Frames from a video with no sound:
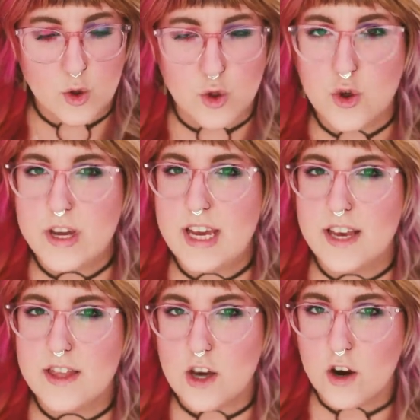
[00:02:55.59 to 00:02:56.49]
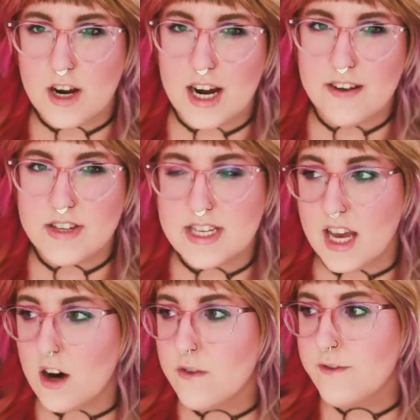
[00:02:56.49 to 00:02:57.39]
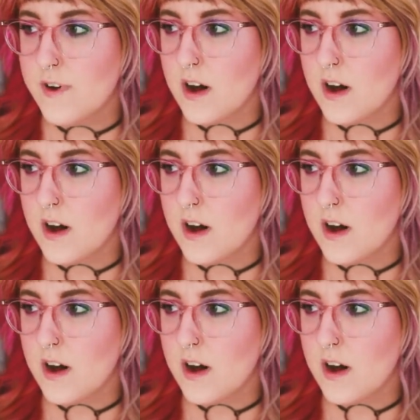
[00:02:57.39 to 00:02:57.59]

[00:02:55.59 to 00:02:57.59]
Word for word: looking at the archive itself,